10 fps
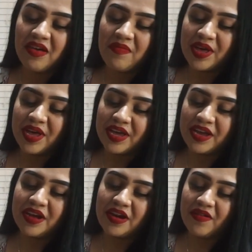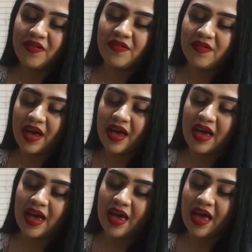But you know,
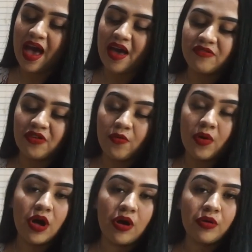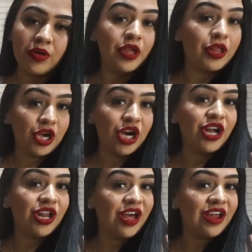after a while, you learned
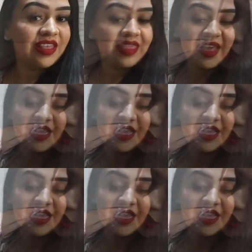a lot. If